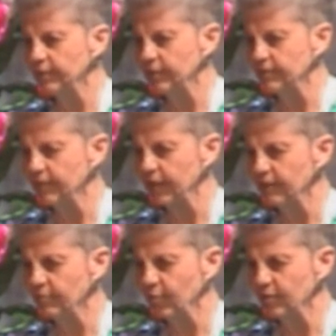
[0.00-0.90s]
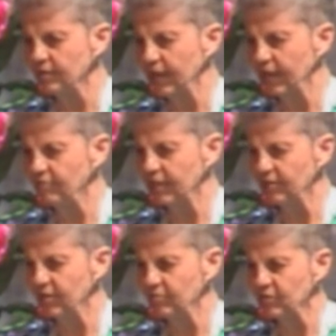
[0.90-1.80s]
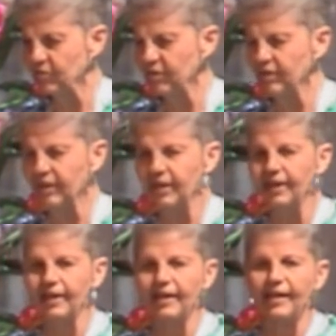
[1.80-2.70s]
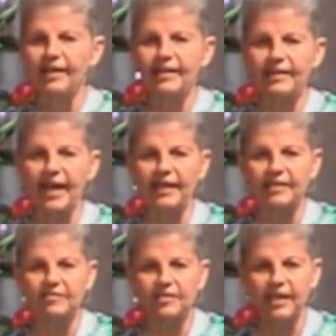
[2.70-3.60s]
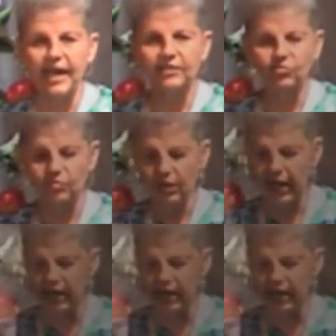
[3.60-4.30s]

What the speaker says: goodness sake, of course I have that nervous look. That is a natural